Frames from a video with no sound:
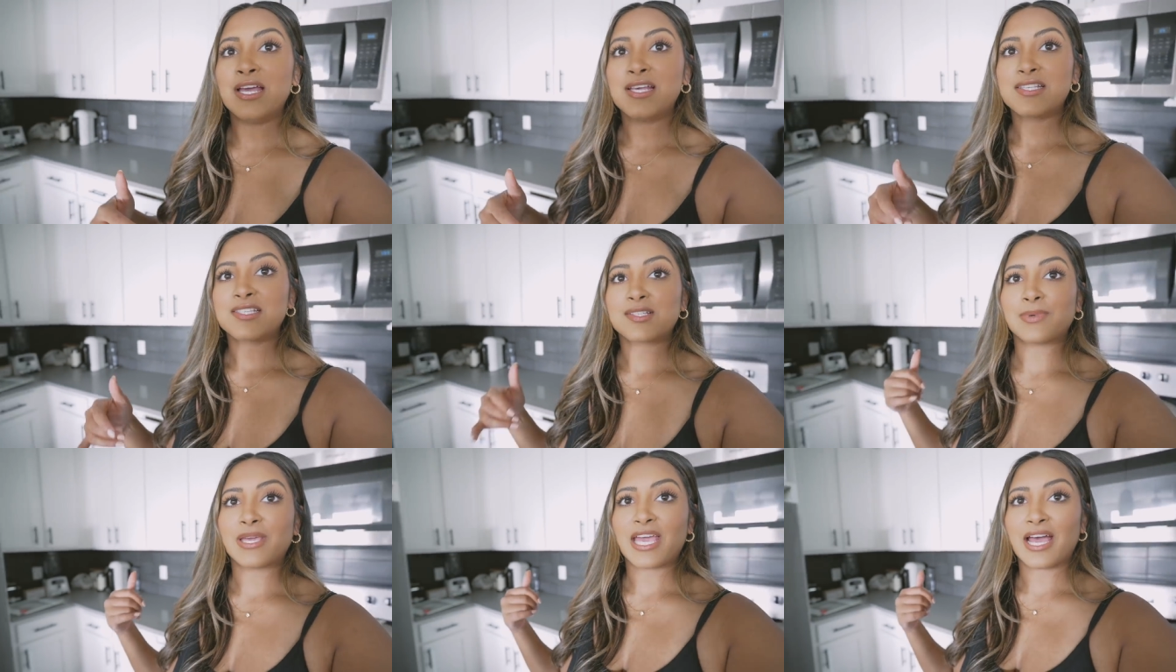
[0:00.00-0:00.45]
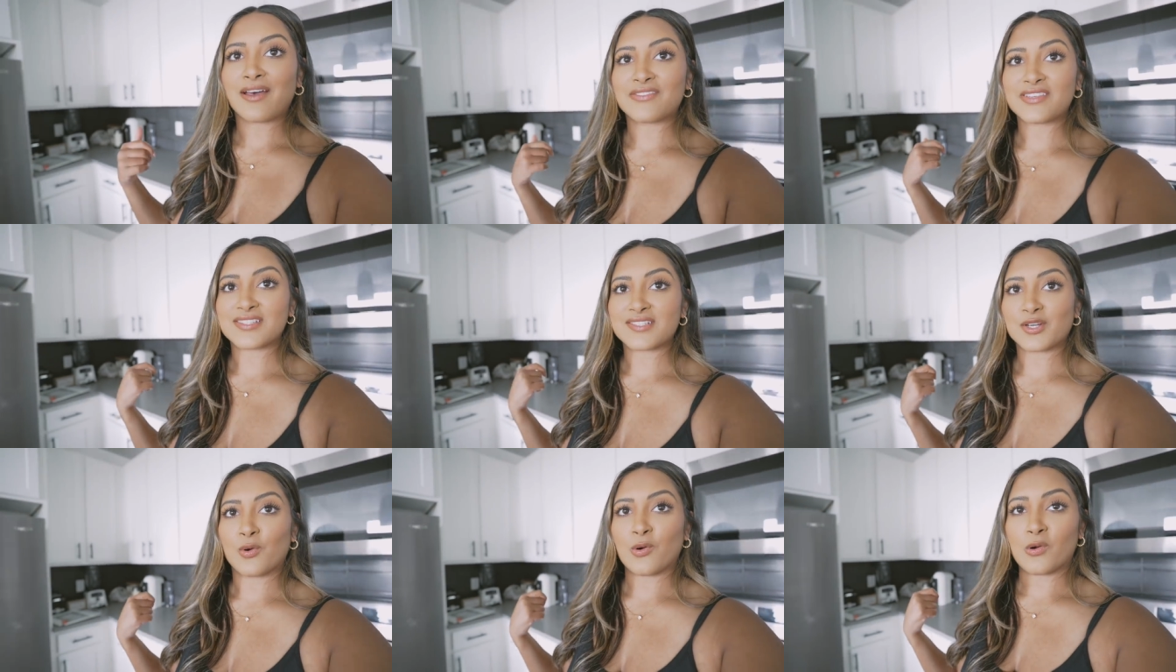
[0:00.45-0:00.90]
So we have
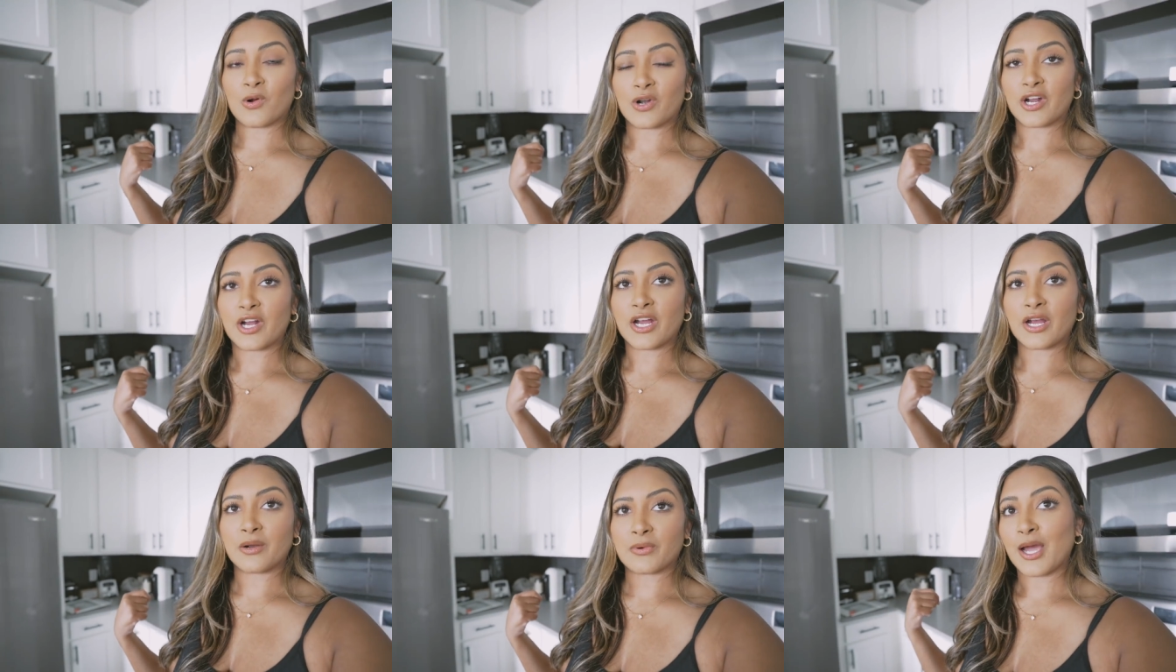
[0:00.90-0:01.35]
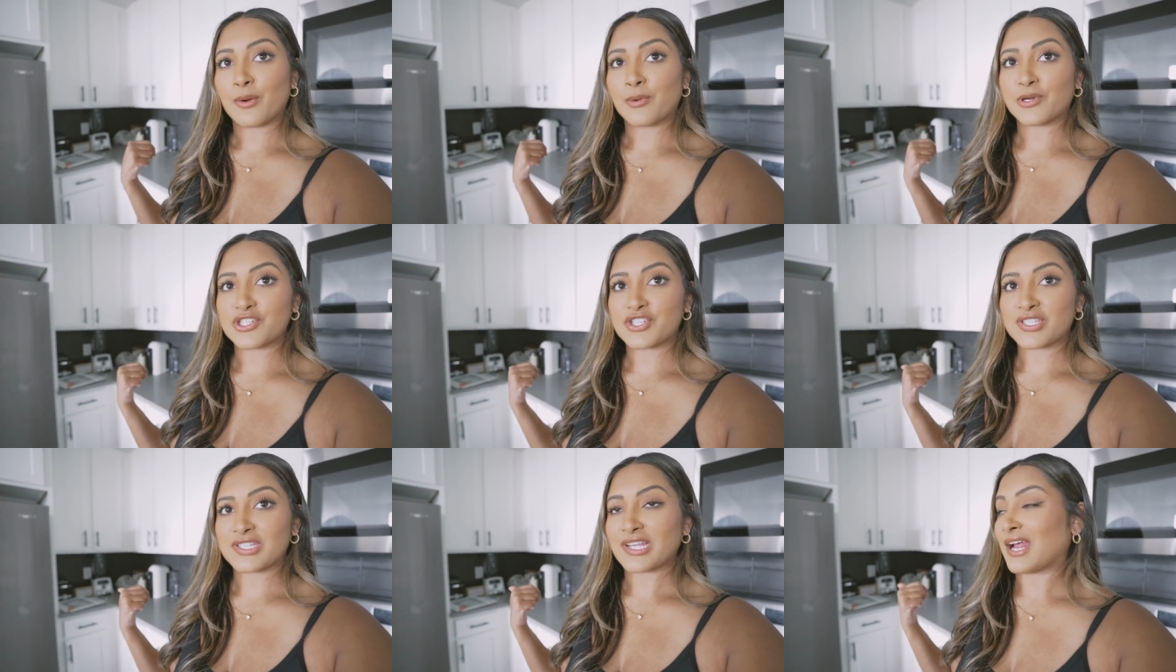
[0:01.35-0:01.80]
this corner and
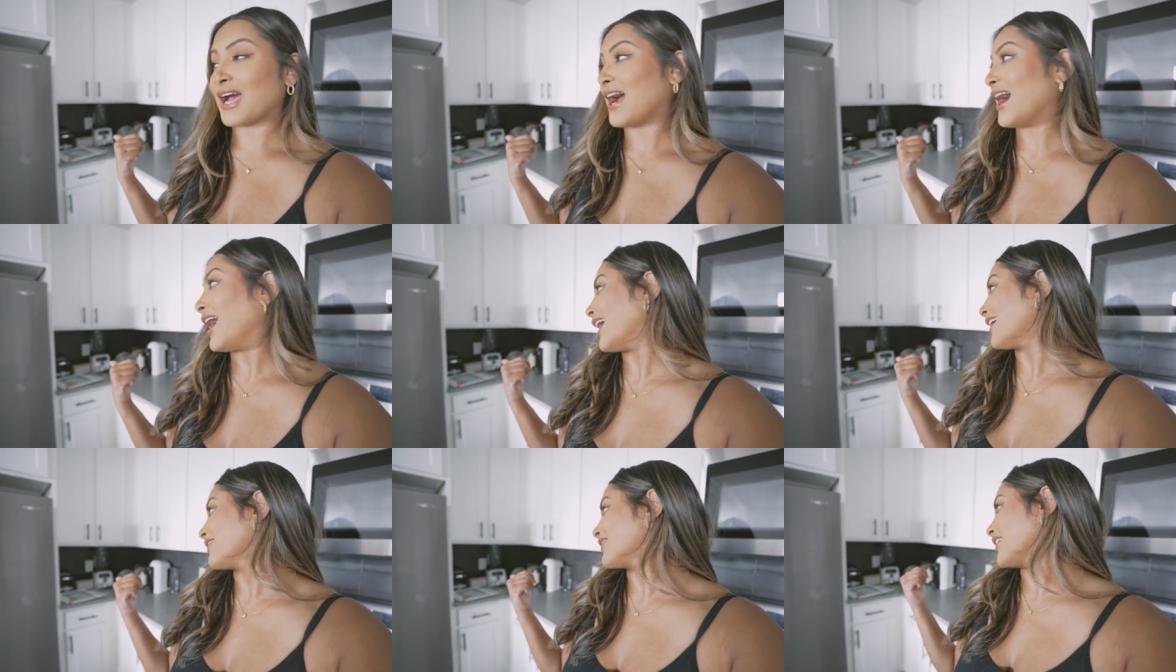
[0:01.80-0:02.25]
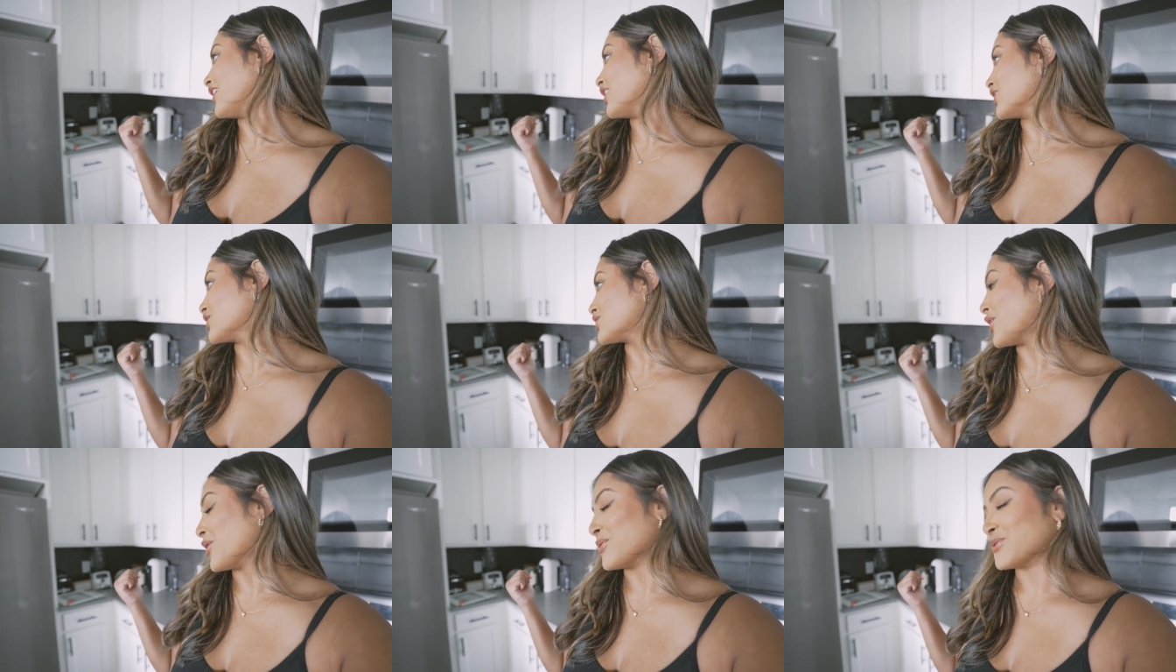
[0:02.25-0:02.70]
we're just gonna hide like
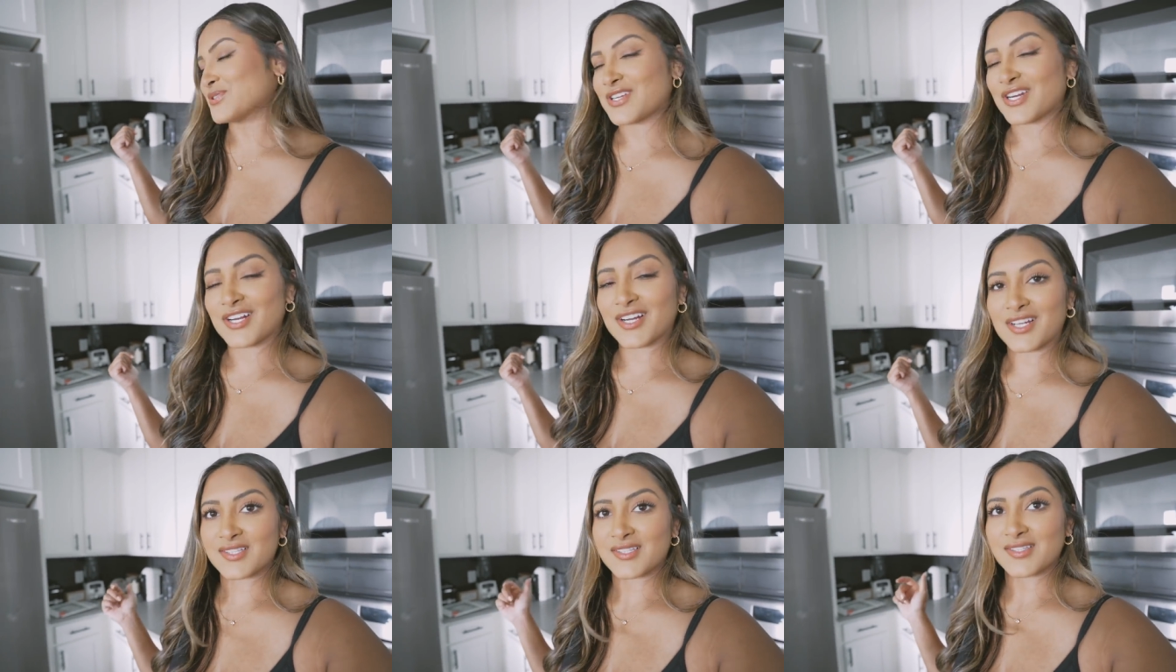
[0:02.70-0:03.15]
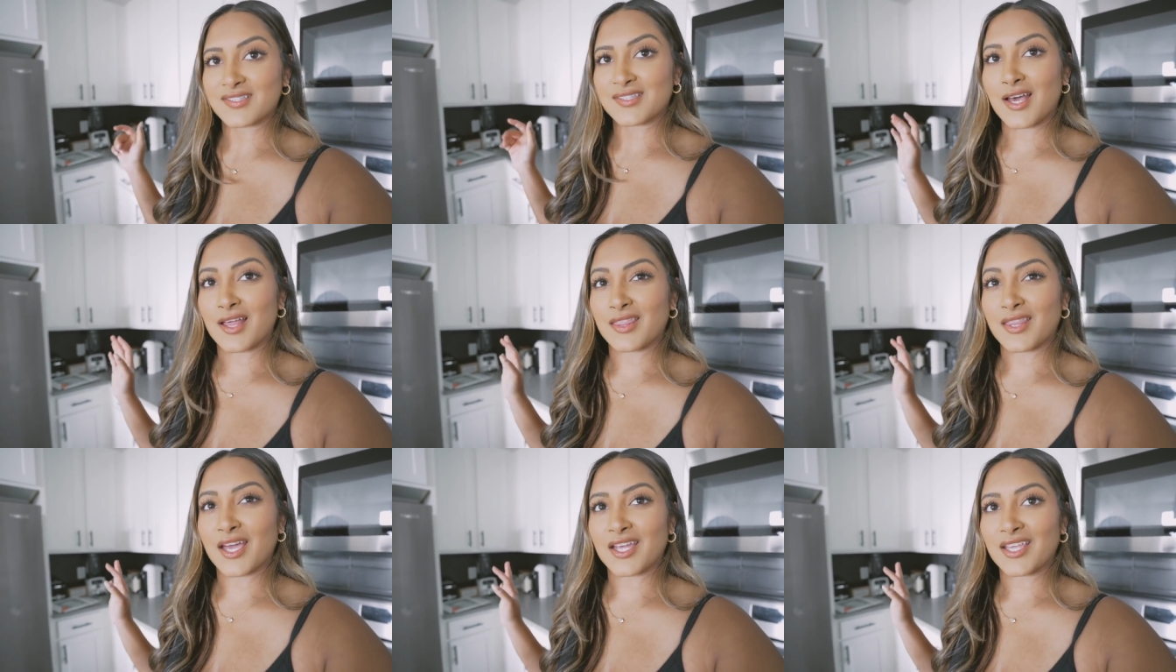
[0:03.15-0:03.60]
our toaster because it's
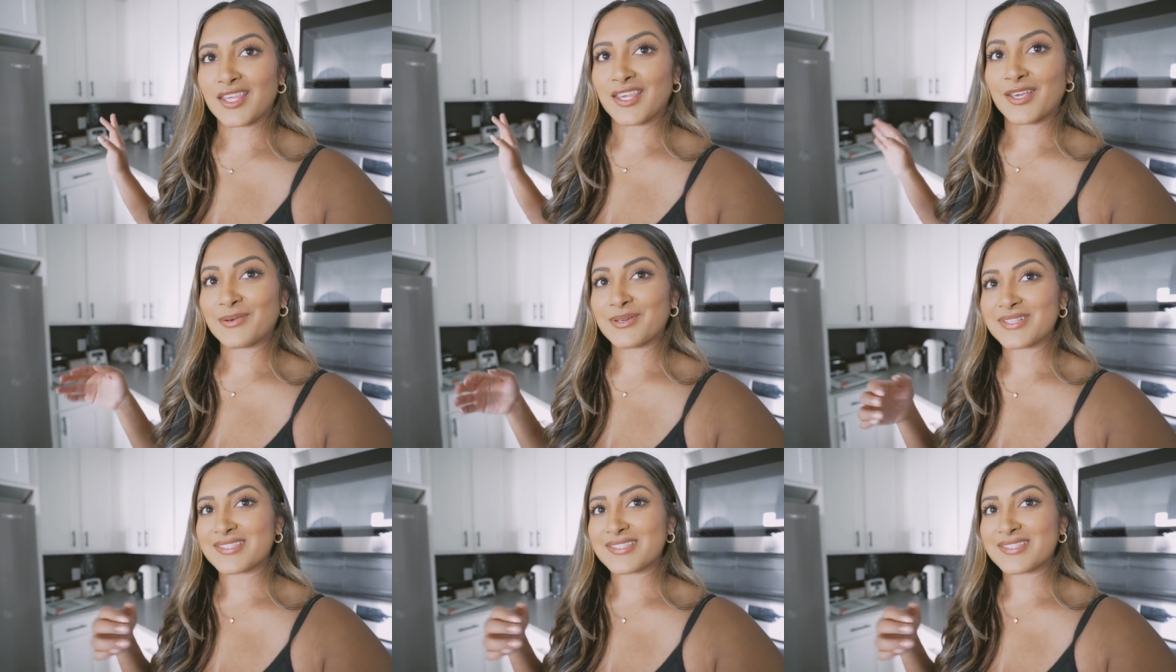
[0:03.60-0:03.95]
not that cute.